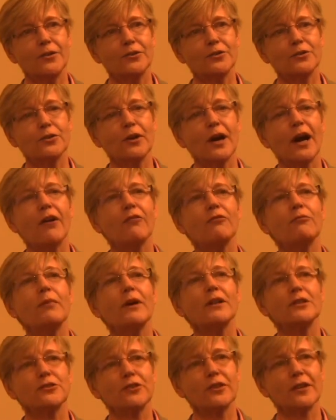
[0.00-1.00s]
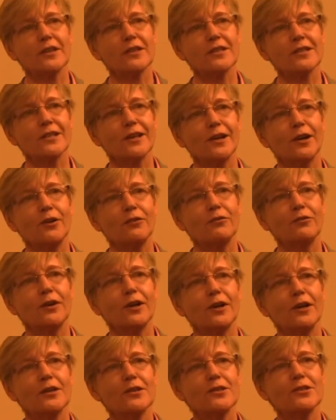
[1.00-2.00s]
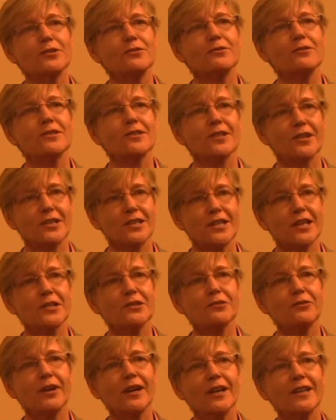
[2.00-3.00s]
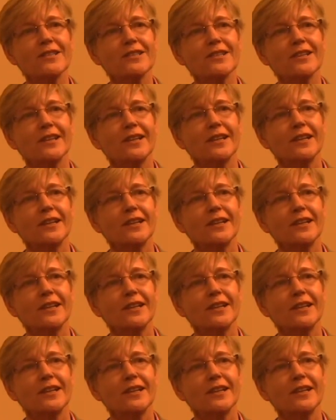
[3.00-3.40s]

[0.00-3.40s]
to have metrics of uh, student success rate,